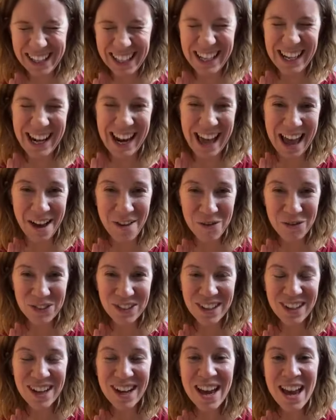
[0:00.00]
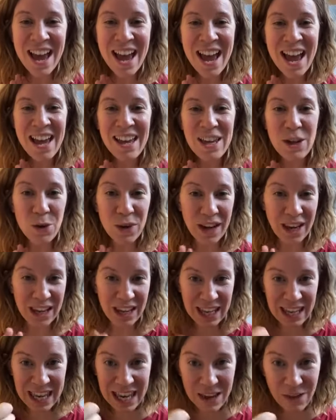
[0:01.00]
and left, you
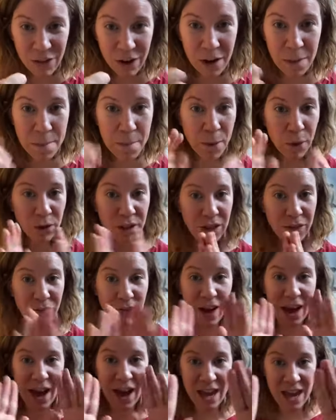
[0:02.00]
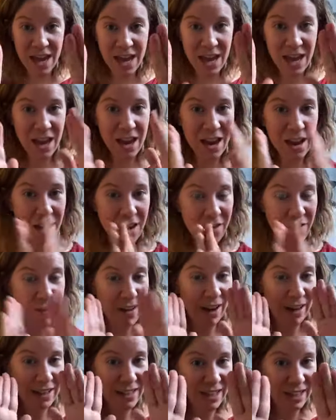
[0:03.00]
can either modify
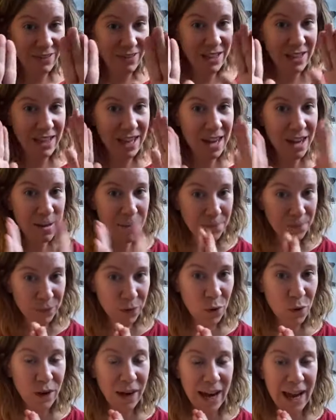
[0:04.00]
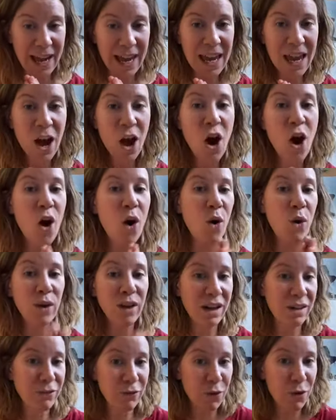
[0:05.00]
the activity, okay,
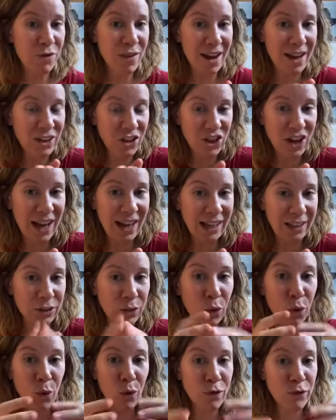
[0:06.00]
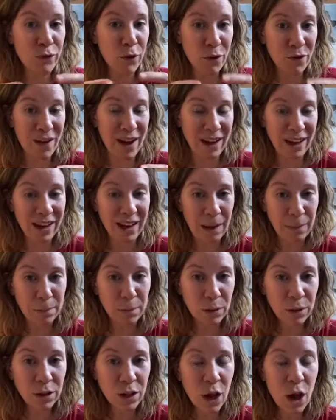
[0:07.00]
only for that child or for that
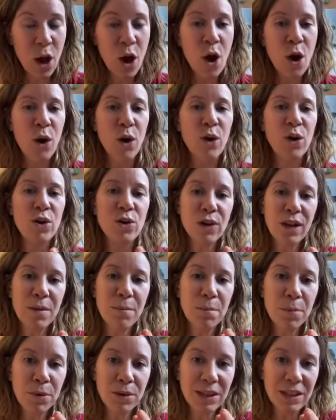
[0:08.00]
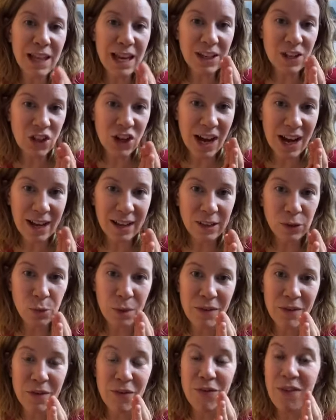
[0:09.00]
couple, or you can put that child
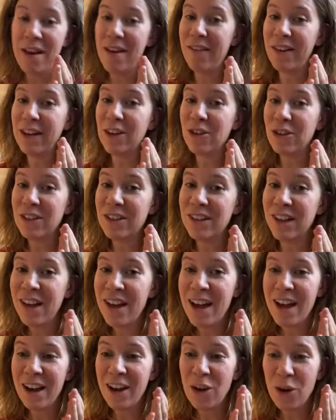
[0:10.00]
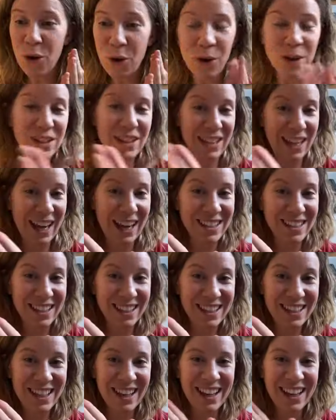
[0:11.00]
with a very good
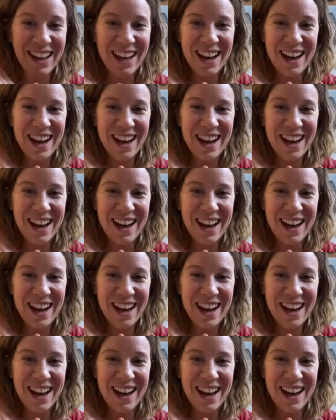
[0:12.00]
coordinated